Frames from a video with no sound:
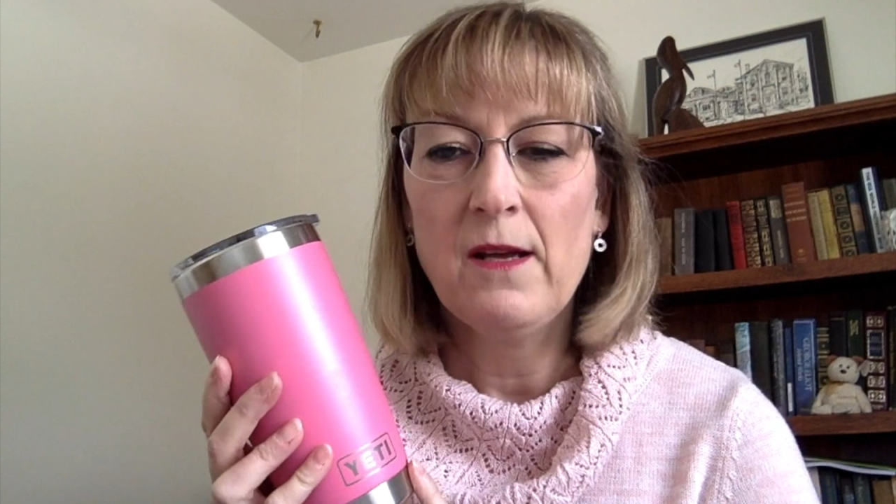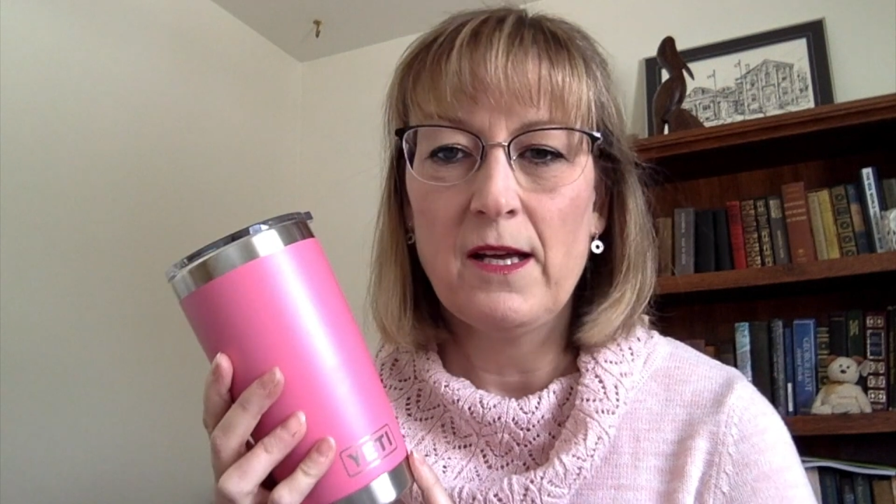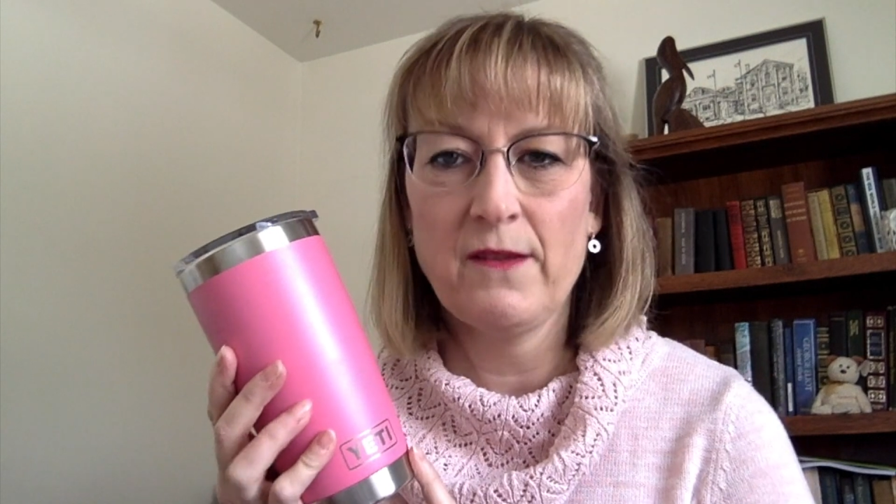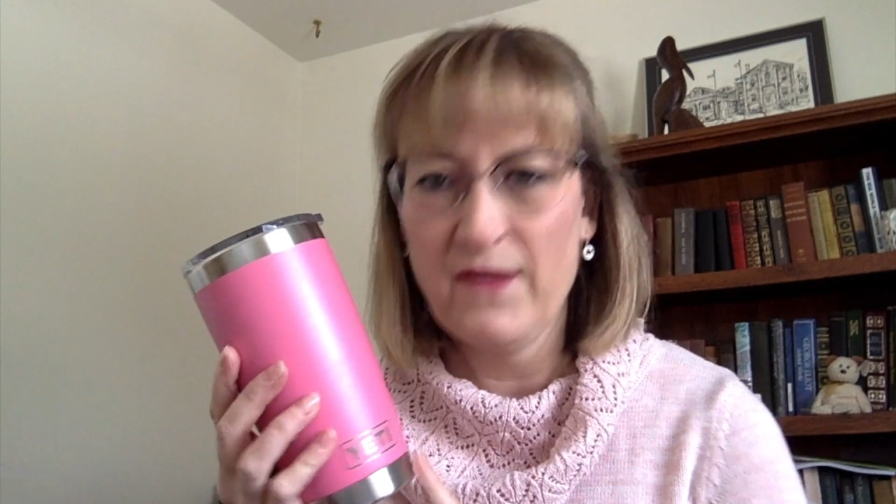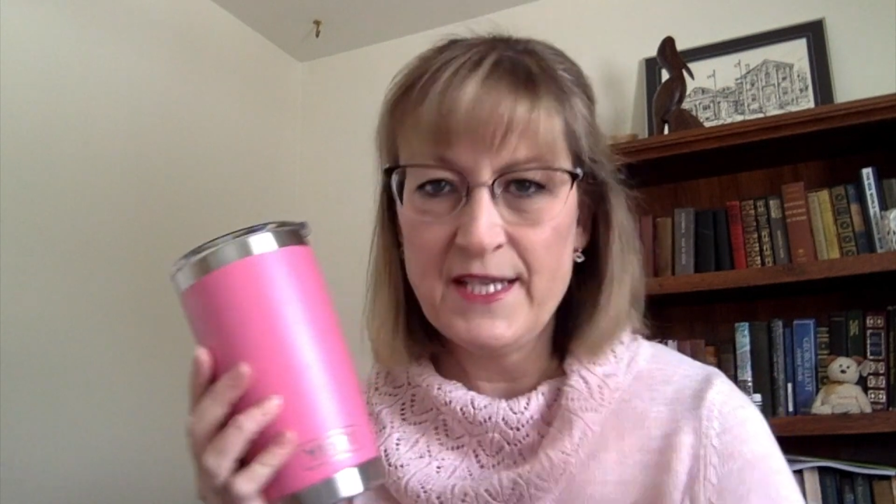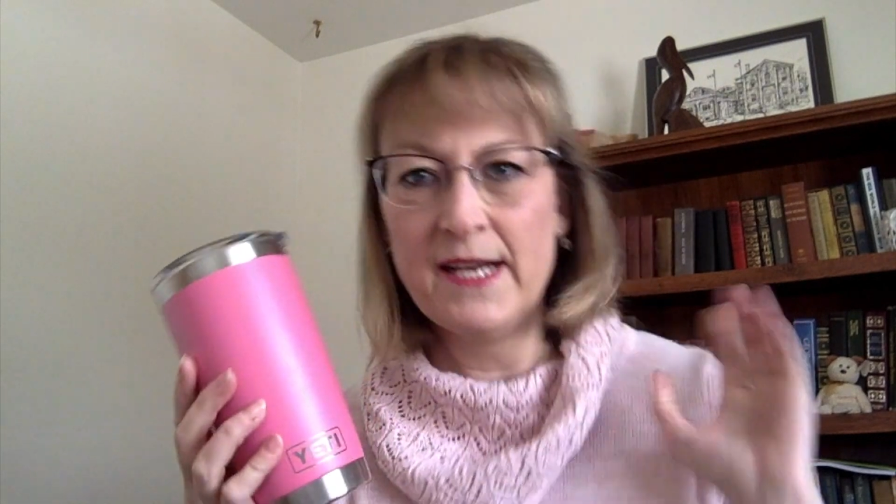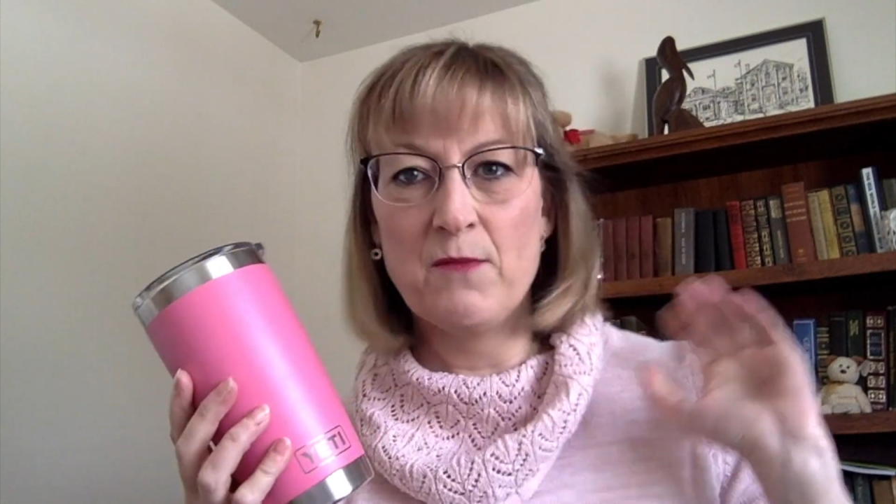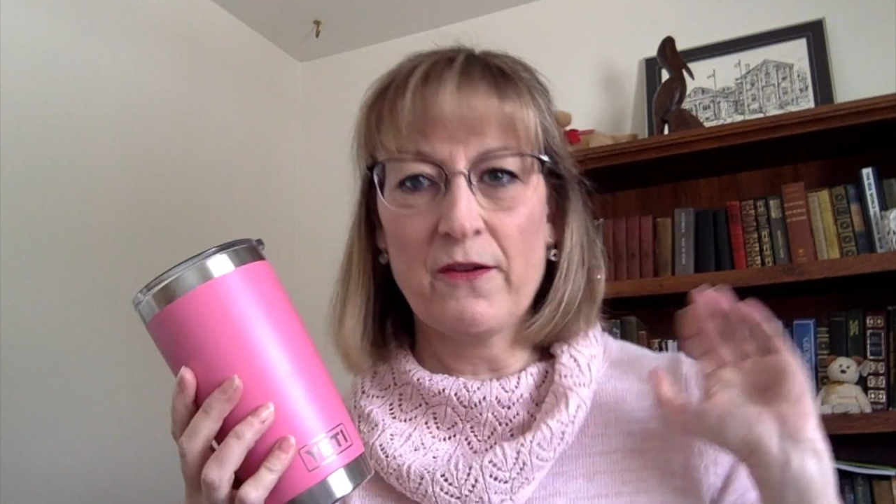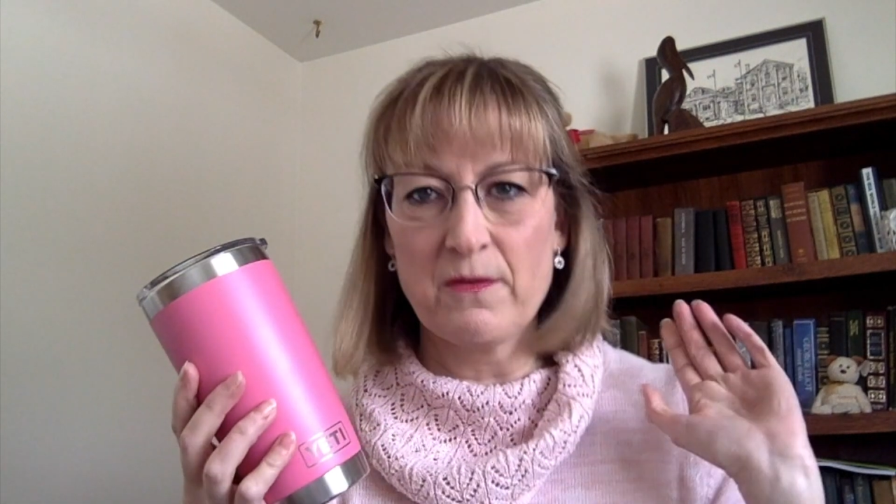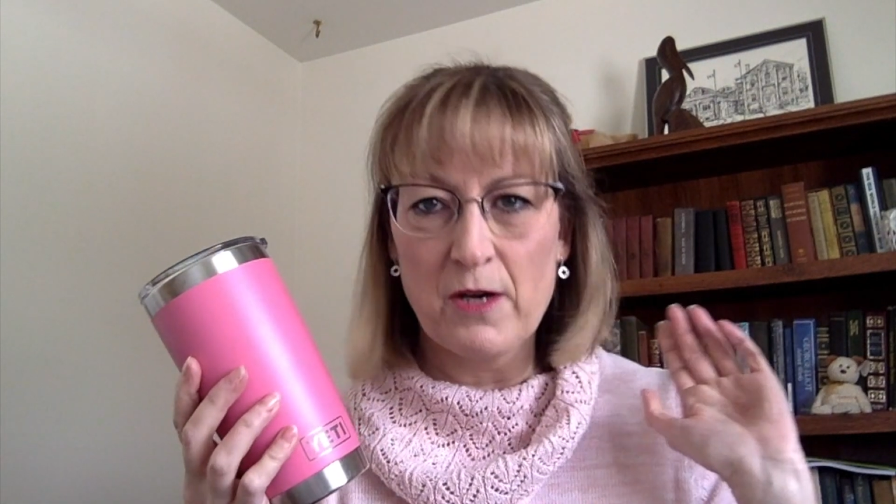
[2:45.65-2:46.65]
and then they take
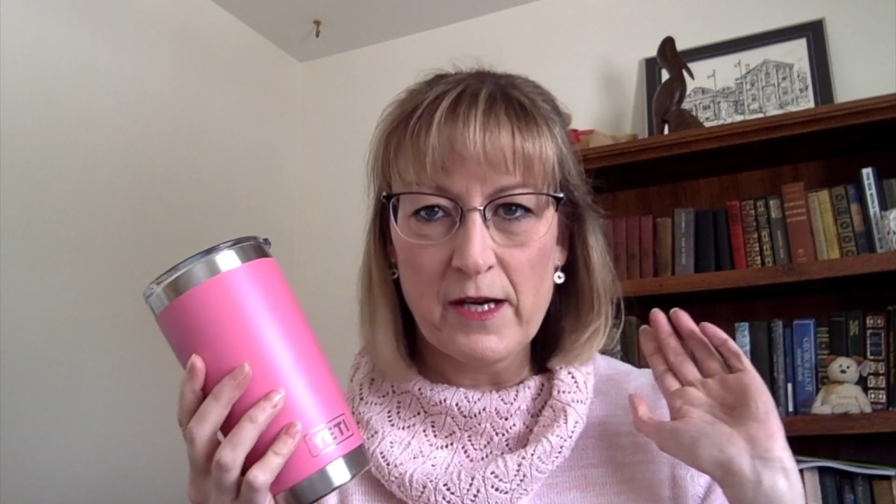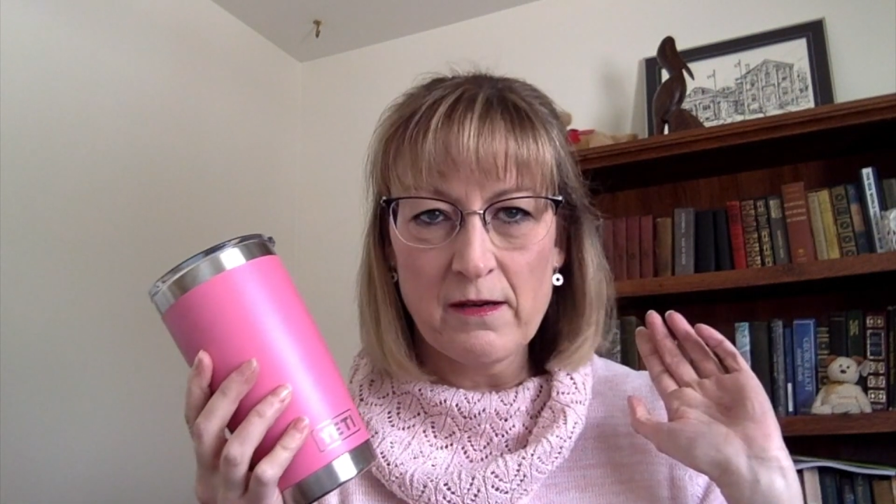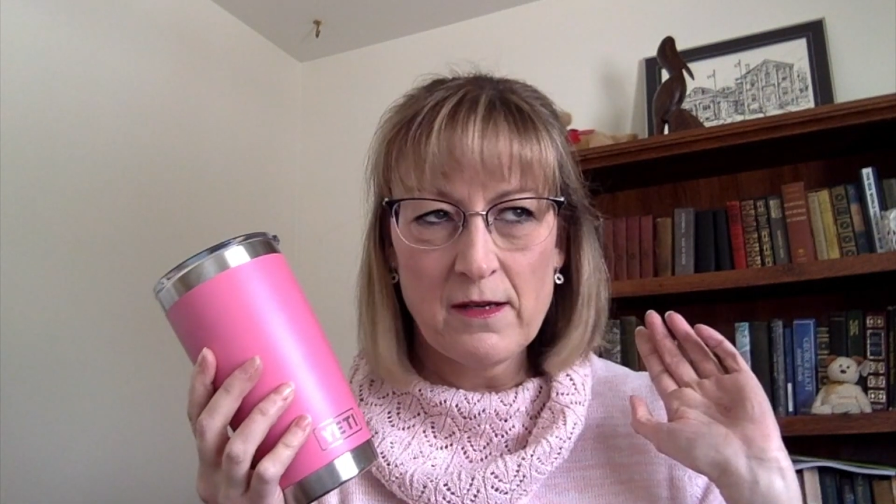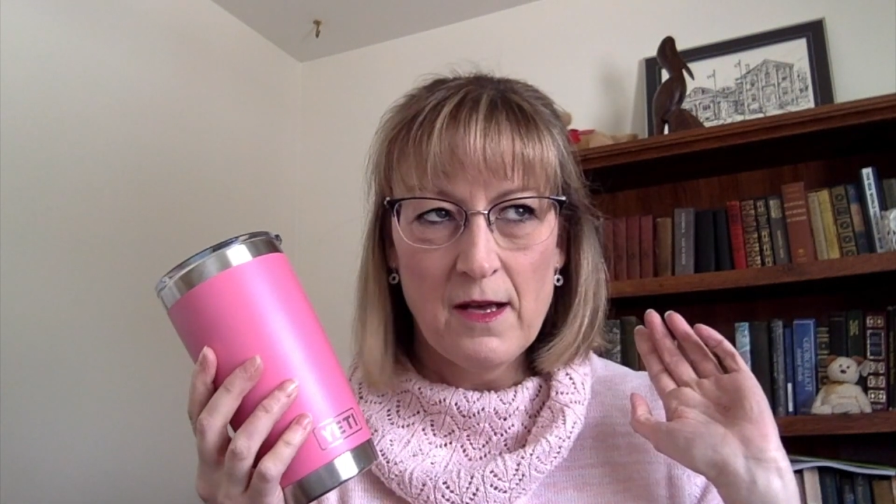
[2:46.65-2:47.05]
them off the market,